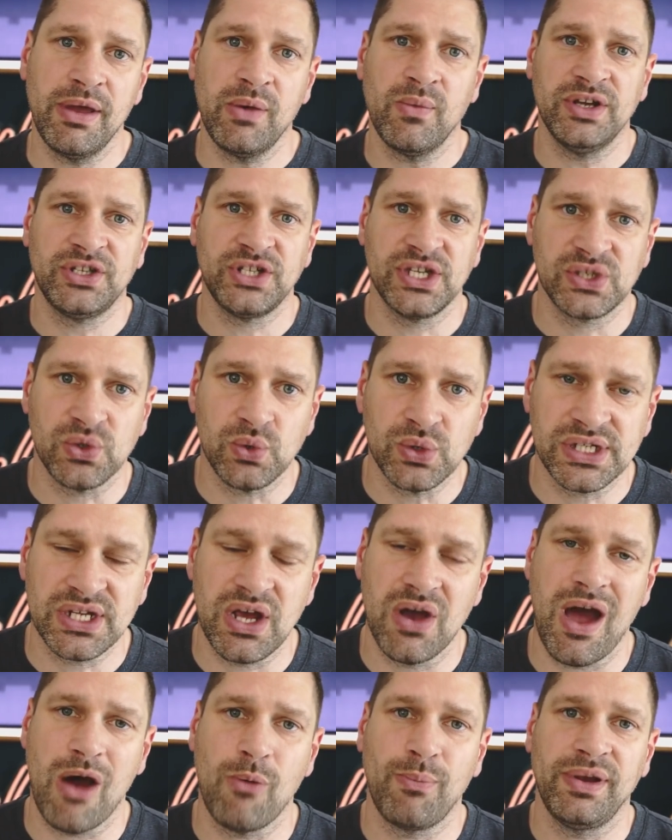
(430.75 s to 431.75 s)
which is also
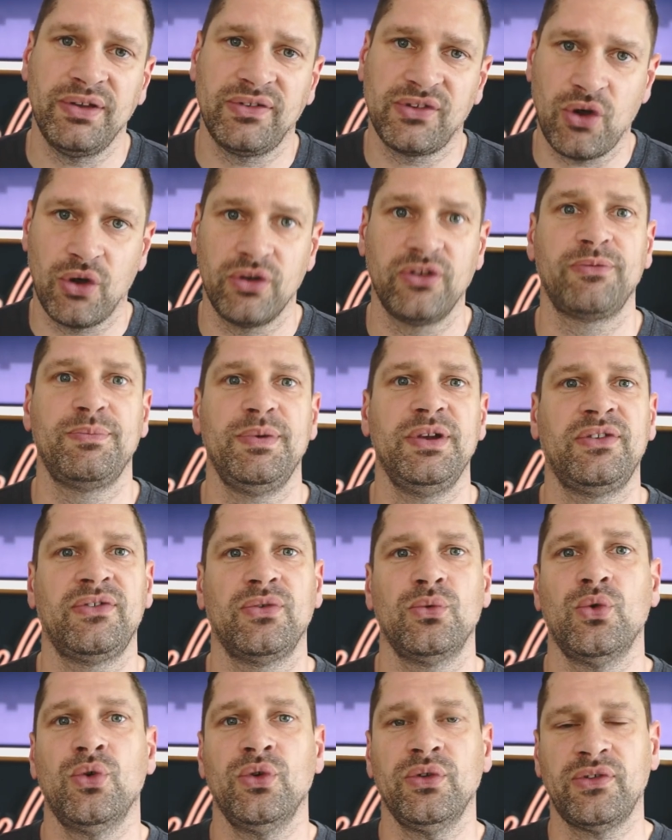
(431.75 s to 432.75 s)
helping to contribute
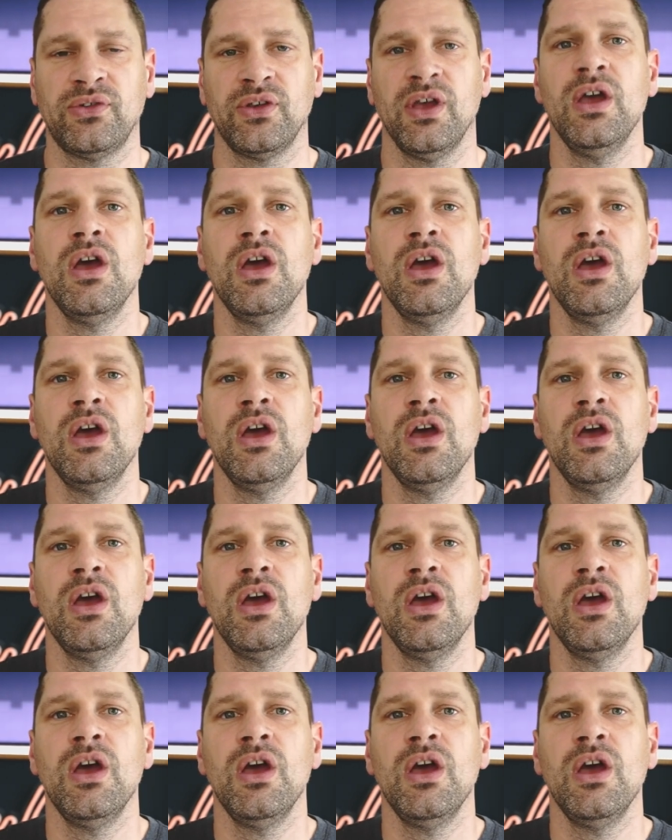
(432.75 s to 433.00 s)
towards